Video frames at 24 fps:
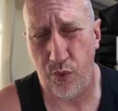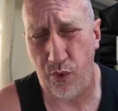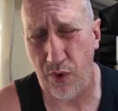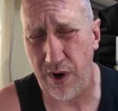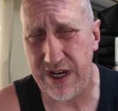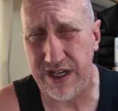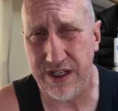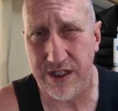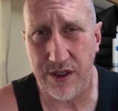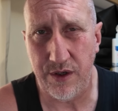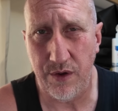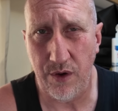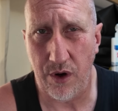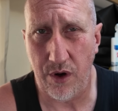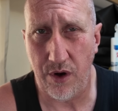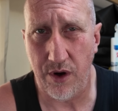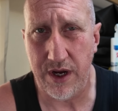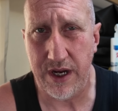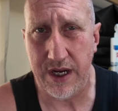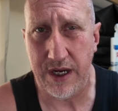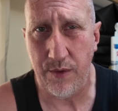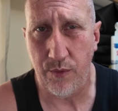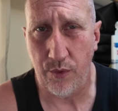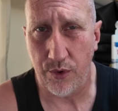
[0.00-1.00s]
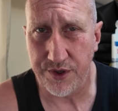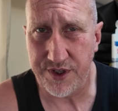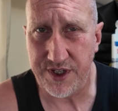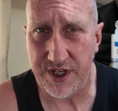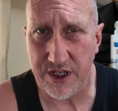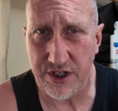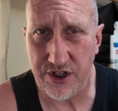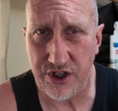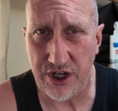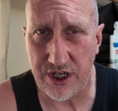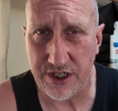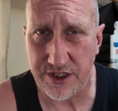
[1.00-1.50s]
way too high
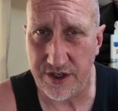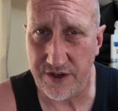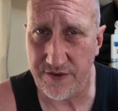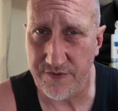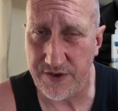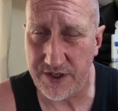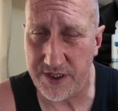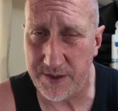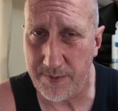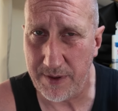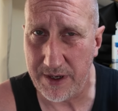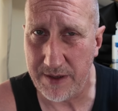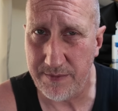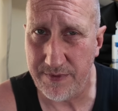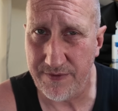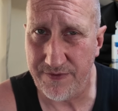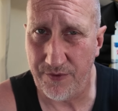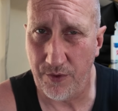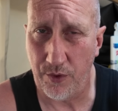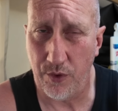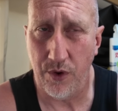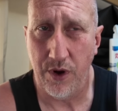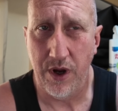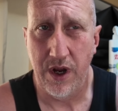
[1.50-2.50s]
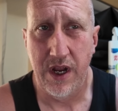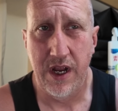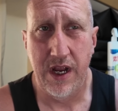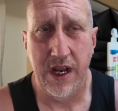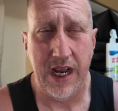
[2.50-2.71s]
wattage, as I've explained before,